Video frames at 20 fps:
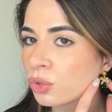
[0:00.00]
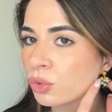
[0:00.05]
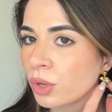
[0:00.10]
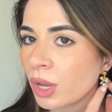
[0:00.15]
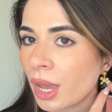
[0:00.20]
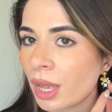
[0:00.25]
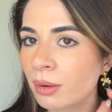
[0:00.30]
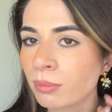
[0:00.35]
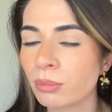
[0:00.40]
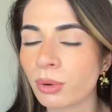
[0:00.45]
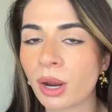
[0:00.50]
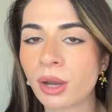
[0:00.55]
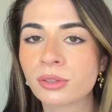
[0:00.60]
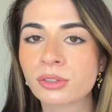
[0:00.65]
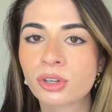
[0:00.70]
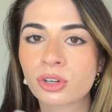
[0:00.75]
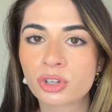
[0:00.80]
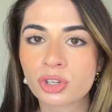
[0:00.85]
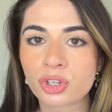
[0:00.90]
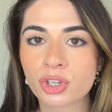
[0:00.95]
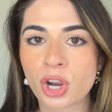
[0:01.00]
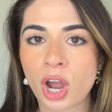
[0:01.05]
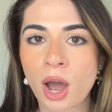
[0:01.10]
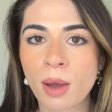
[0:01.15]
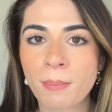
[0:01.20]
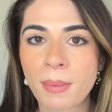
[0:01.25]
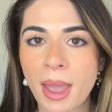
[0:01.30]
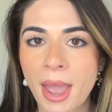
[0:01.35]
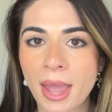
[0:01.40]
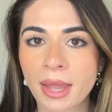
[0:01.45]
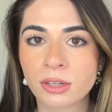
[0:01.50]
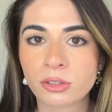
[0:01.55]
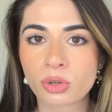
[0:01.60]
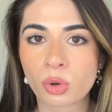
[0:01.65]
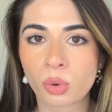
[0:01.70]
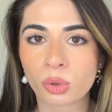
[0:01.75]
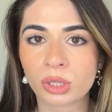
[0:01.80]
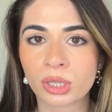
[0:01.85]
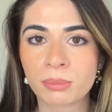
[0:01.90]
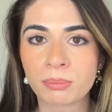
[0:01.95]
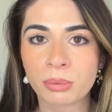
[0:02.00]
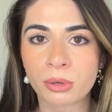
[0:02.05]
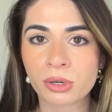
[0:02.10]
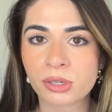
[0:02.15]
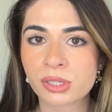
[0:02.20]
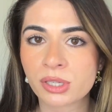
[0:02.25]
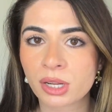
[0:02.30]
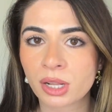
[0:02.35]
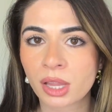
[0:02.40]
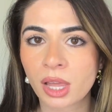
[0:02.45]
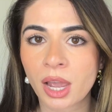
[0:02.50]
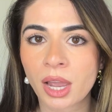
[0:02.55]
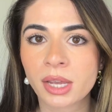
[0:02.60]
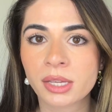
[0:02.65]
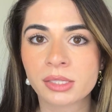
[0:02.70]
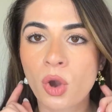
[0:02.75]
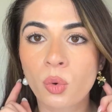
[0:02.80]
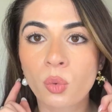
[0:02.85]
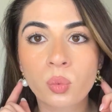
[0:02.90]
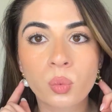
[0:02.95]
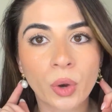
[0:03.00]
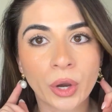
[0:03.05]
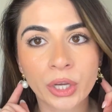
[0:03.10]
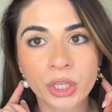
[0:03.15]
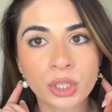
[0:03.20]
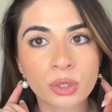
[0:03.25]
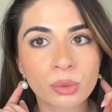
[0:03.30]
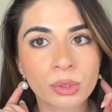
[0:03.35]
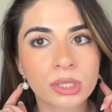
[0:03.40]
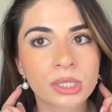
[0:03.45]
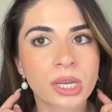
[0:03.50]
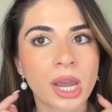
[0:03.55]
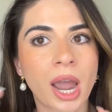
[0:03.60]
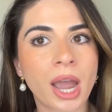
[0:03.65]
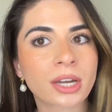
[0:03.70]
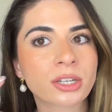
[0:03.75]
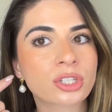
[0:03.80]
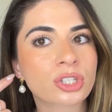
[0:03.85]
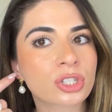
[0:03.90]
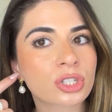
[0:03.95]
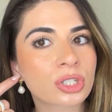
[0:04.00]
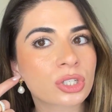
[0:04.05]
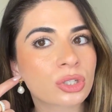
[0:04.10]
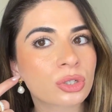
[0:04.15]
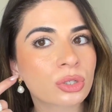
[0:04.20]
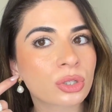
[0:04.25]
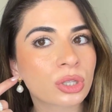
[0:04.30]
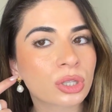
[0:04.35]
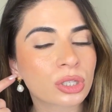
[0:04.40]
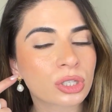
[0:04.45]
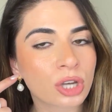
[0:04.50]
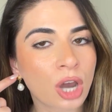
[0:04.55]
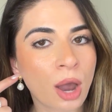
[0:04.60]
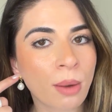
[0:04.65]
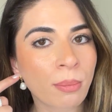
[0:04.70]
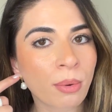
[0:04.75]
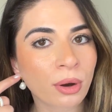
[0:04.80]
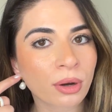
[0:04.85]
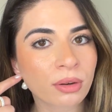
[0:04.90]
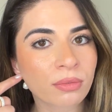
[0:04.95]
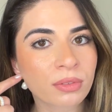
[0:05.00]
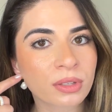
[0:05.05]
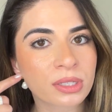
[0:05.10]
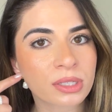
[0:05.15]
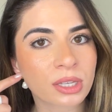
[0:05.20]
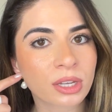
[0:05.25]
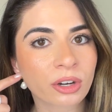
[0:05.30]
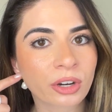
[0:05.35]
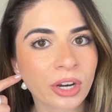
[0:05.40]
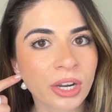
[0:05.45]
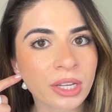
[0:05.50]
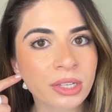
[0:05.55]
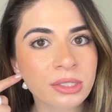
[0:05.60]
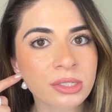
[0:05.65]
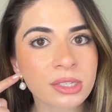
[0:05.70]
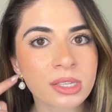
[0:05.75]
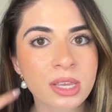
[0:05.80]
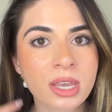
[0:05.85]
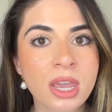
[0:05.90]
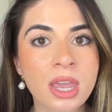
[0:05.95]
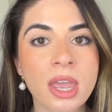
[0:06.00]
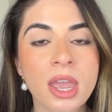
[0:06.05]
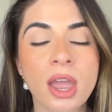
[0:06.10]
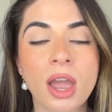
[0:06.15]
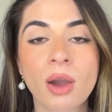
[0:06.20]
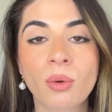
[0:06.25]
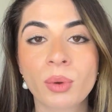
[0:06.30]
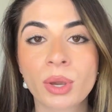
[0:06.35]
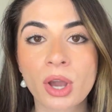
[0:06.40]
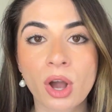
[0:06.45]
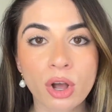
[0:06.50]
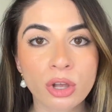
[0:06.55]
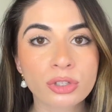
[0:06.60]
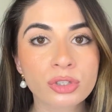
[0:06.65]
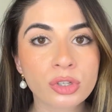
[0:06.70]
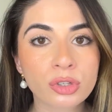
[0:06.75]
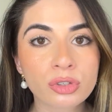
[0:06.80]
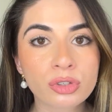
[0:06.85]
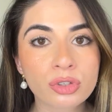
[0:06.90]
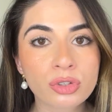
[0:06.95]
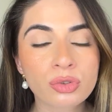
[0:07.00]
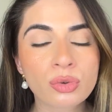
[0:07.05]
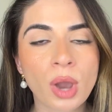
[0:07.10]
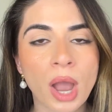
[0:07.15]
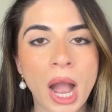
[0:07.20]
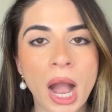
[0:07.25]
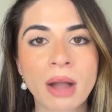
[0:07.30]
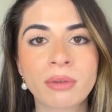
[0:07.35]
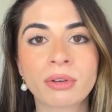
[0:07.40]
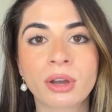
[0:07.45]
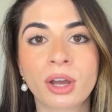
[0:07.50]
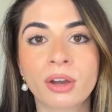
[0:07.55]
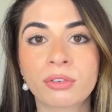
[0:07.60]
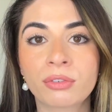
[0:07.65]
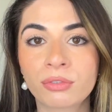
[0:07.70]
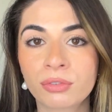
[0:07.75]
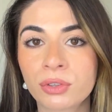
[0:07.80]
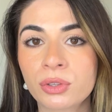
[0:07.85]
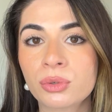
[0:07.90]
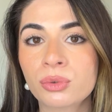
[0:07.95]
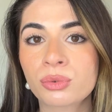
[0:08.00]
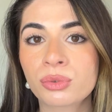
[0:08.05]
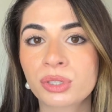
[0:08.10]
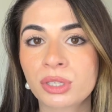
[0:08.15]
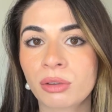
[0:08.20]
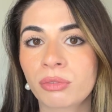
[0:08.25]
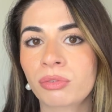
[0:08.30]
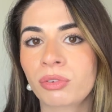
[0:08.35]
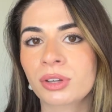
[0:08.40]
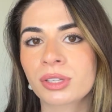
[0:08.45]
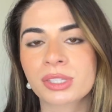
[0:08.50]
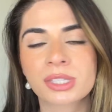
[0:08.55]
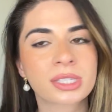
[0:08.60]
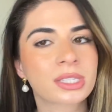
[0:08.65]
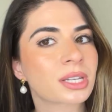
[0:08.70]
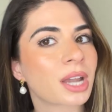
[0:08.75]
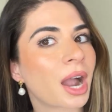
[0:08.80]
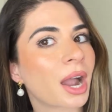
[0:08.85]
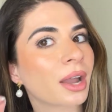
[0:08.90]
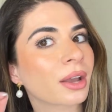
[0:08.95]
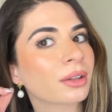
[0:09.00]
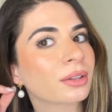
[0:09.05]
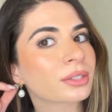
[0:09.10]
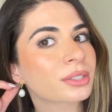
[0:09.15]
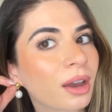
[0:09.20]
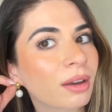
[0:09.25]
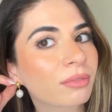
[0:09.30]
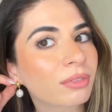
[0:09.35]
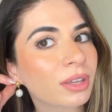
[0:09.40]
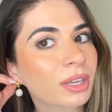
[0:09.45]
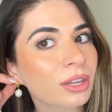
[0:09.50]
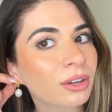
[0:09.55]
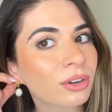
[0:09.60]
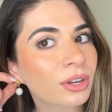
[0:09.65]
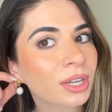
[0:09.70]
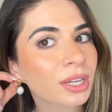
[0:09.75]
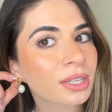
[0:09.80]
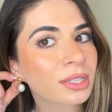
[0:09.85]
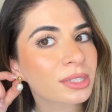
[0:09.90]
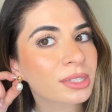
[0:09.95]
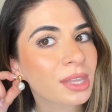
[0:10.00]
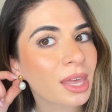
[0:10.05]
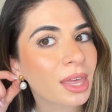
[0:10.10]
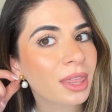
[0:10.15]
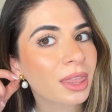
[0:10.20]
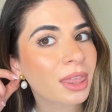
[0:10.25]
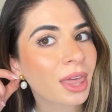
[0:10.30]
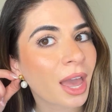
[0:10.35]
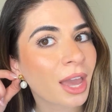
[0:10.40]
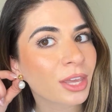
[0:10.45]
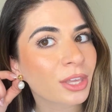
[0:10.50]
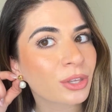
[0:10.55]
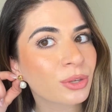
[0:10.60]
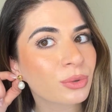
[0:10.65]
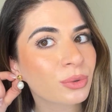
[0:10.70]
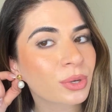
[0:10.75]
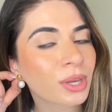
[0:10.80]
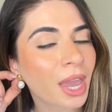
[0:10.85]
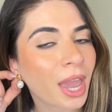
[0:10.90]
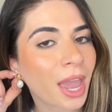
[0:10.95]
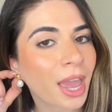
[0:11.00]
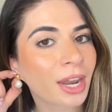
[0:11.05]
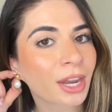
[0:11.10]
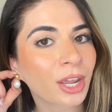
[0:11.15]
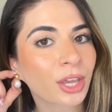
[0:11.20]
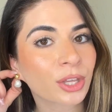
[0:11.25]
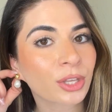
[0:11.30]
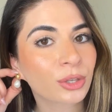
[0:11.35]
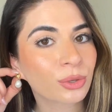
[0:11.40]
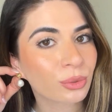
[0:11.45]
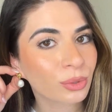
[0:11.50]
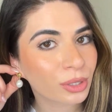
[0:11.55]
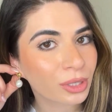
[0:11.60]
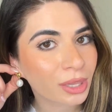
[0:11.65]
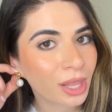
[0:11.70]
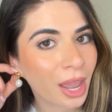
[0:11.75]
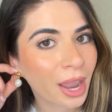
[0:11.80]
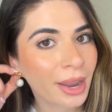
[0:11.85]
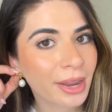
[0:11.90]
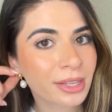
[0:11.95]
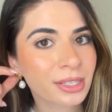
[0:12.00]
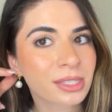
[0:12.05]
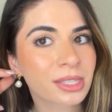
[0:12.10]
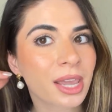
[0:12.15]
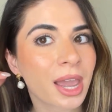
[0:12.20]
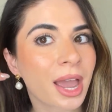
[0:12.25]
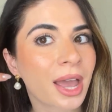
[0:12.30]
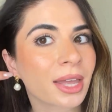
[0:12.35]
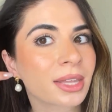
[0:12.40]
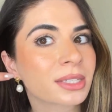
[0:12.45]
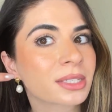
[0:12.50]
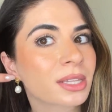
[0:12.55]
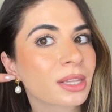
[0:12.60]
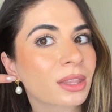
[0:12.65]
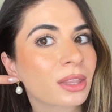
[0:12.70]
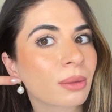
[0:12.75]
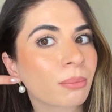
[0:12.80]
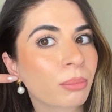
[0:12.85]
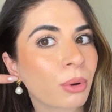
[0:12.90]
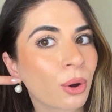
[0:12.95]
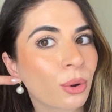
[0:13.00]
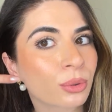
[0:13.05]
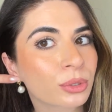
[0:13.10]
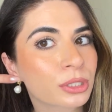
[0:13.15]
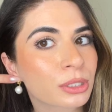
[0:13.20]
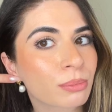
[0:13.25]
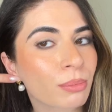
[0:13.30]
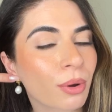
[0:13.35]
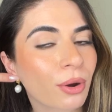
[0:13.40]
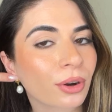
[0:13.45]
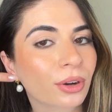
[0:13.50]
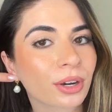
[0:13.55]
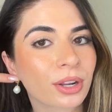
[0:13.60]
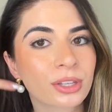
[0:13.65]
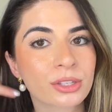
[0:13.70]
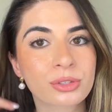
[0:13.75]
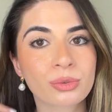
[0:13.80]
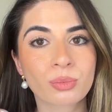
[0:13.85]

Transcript: can browse our shop and totally personalize what you attach to the top part of these earrings. And we also do have a few different styles of earrings that you can utilize as the post part as